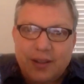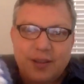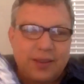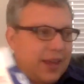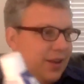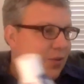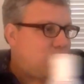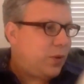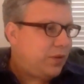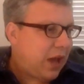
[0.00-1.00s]

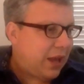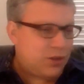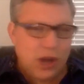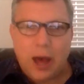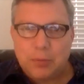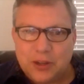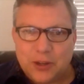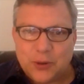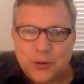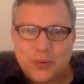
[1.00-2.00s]
then we've got a job to
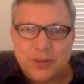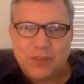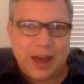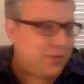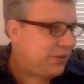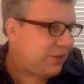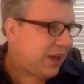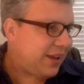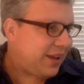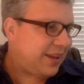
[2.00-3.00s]
do. We've got
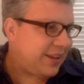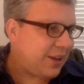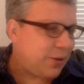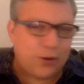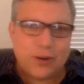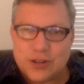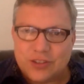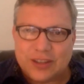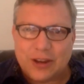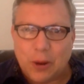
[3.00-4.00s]

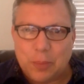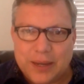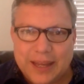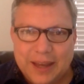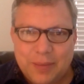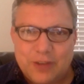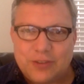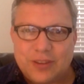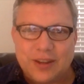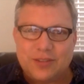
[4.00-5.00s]
urgency, carpe diem.
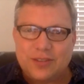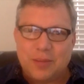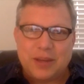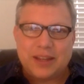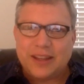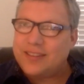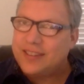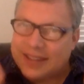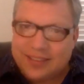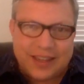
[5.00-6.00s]
Let's
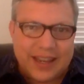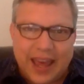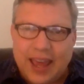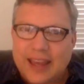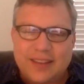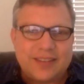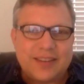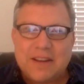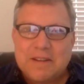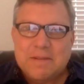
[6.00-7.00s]
seize the day. It's
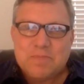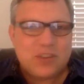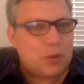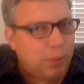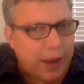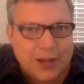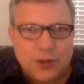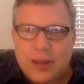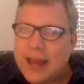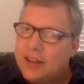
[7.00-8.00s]
a brand new day.